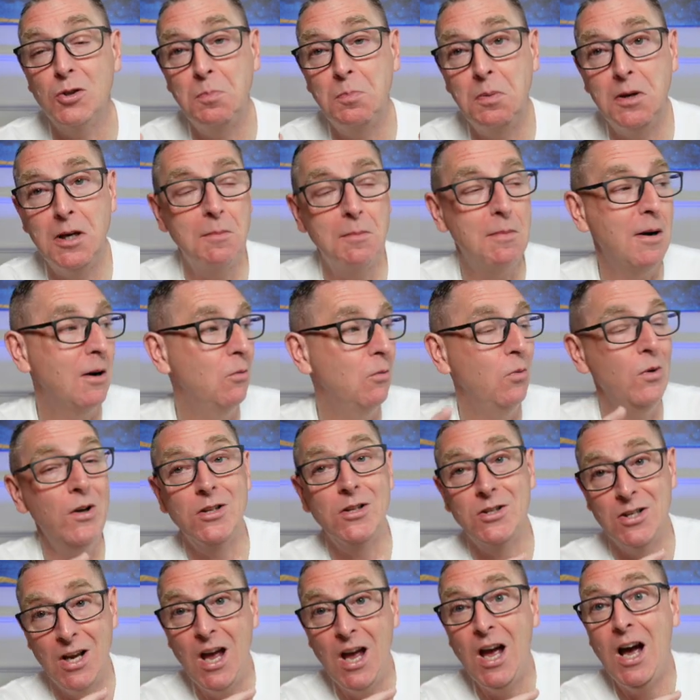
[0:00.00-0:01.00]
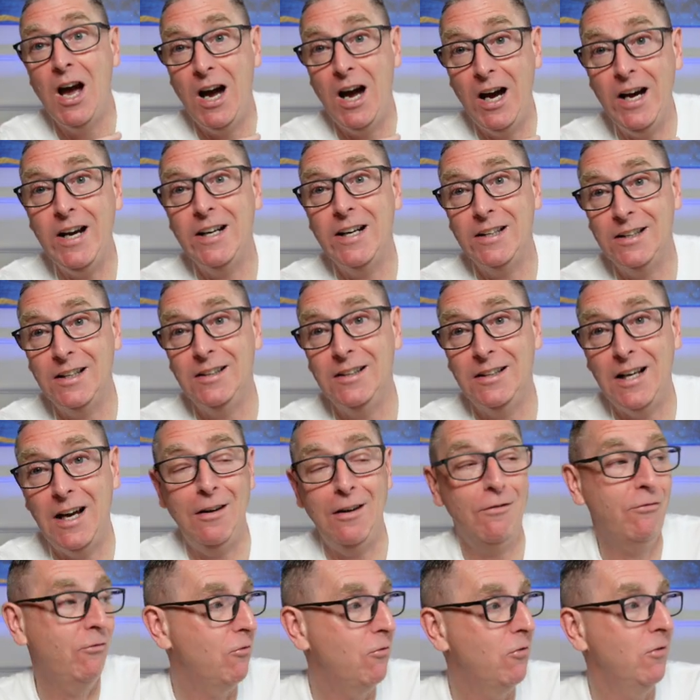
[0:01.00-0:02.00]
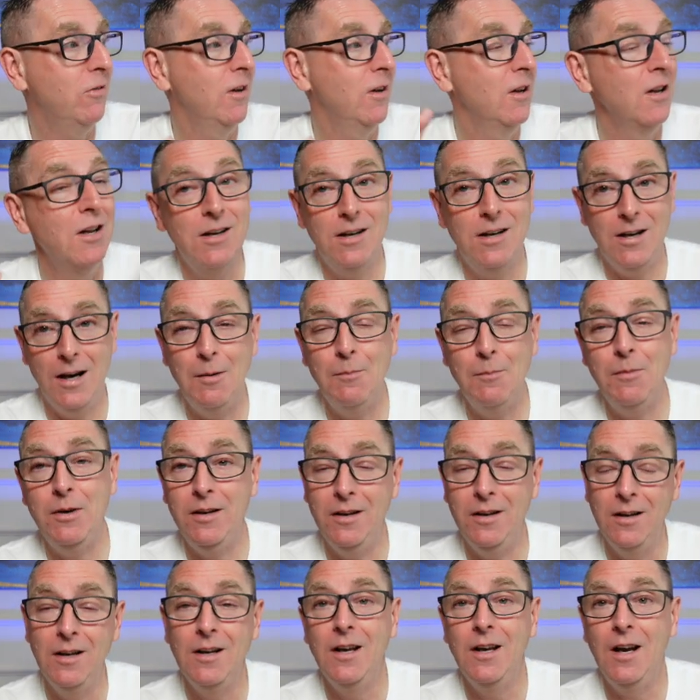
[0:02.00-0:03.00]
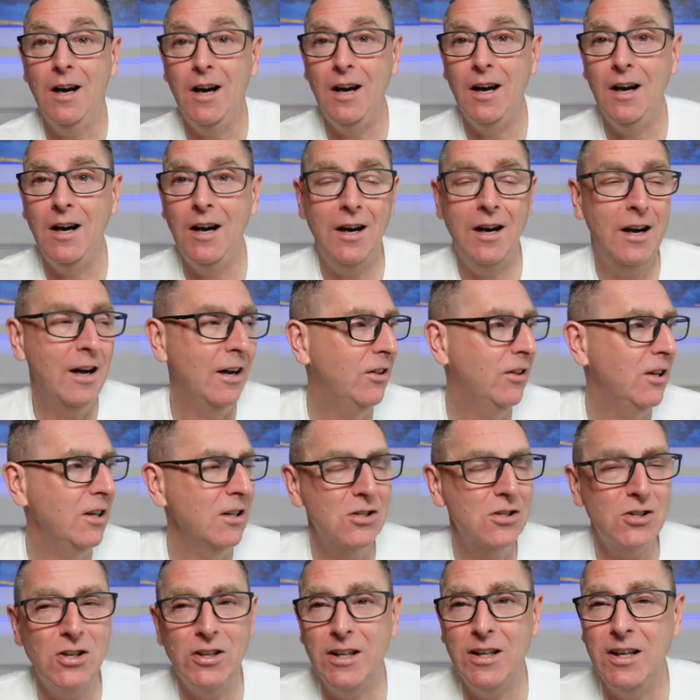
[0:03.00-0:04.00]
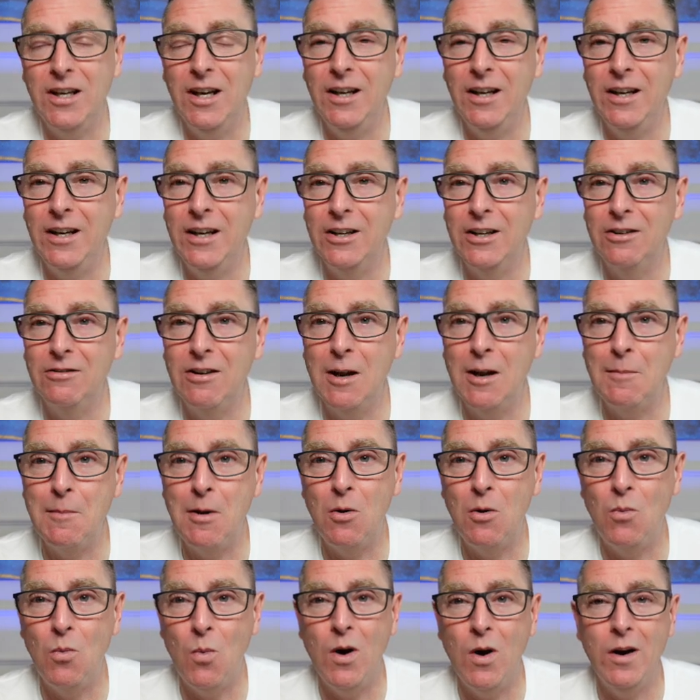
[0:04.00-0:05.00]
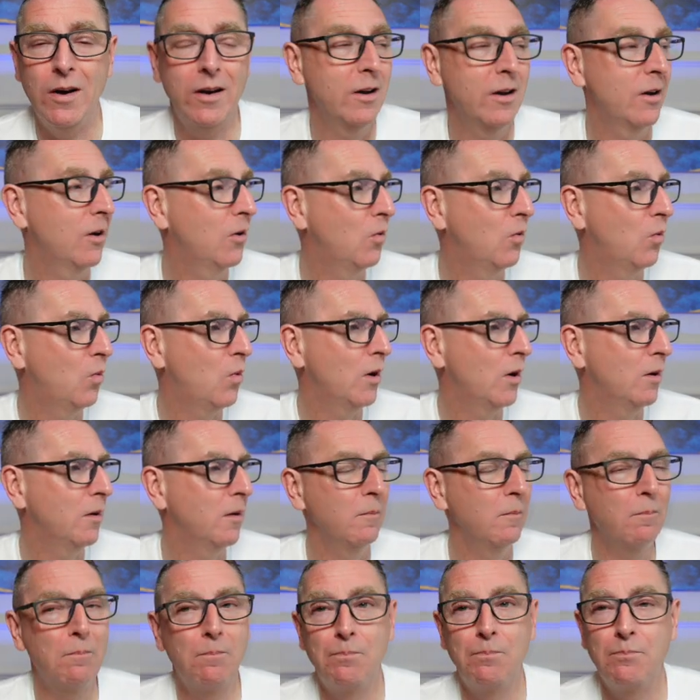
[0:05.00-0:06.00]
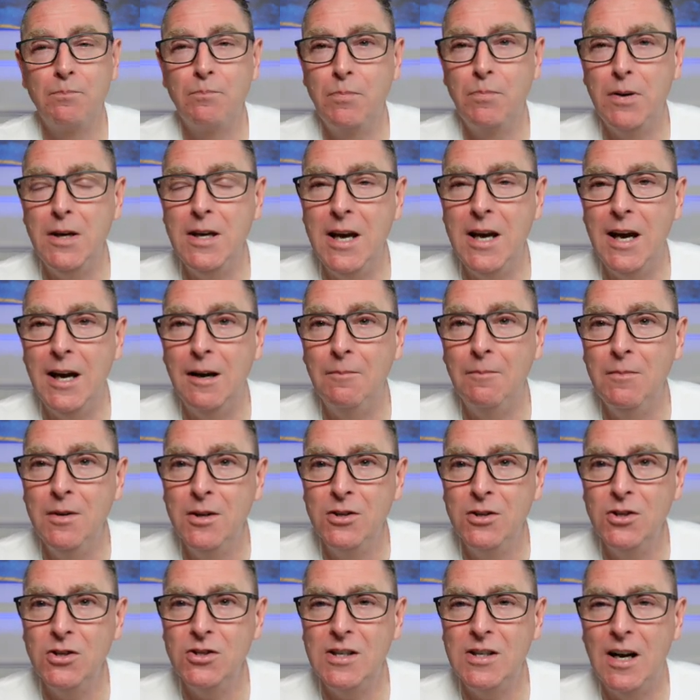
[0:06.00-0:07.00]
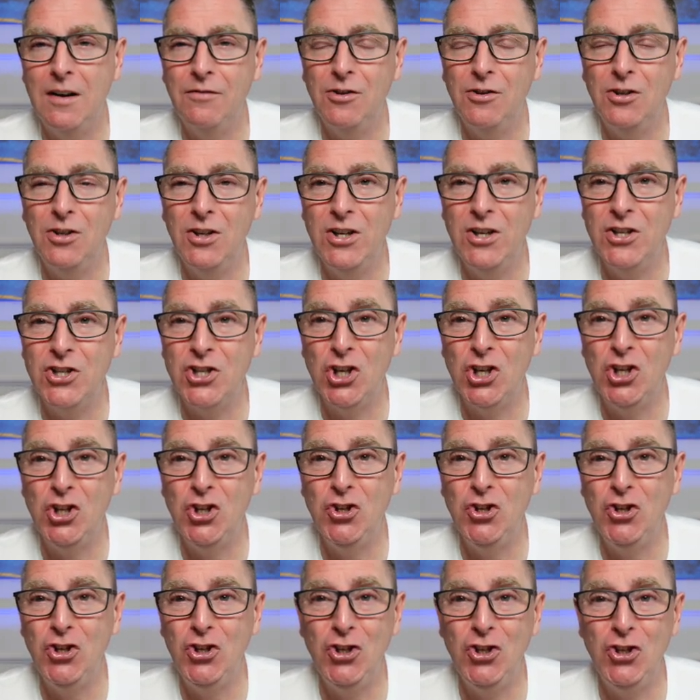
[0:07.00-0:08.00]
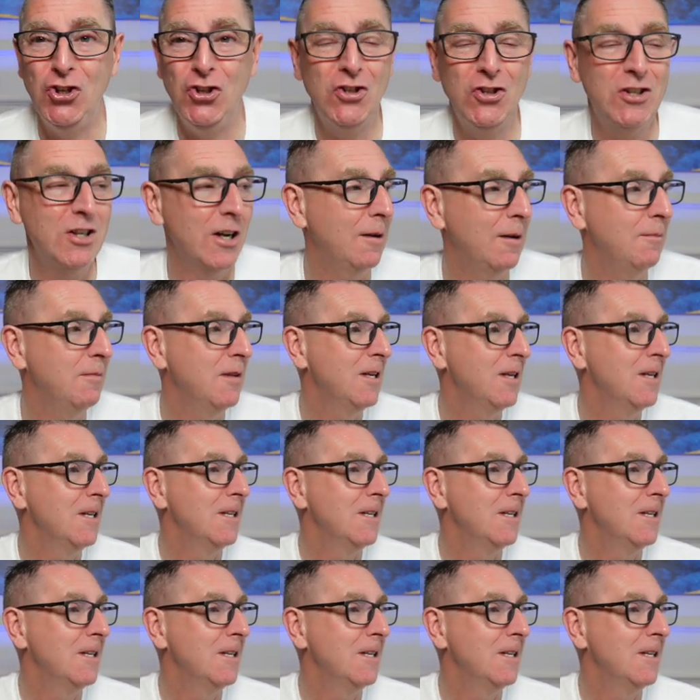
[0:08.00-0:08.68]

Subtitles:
Speak about winds, I got the typhoon coming. I think it's going to hit here around about 1 p.m. just after lunch, noon time.